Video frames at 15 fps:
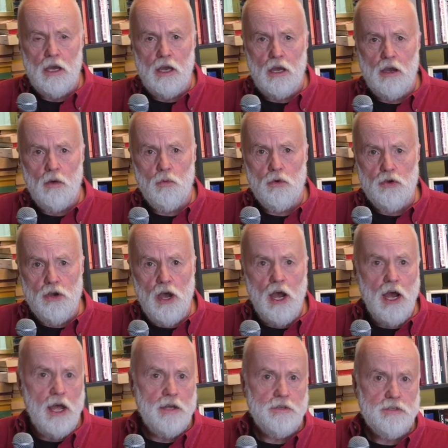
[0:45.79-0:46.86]
uh, were
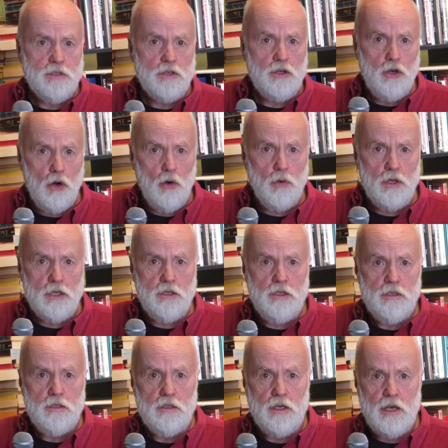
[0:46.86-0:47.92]
not
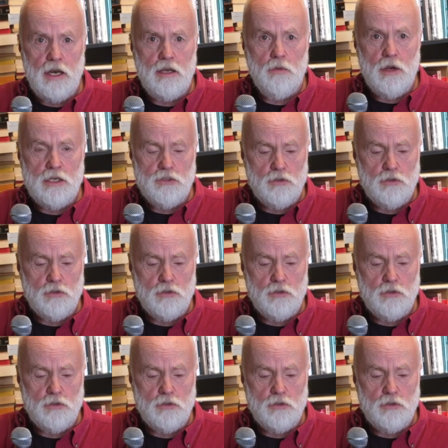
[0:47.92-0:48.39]
coated in any way,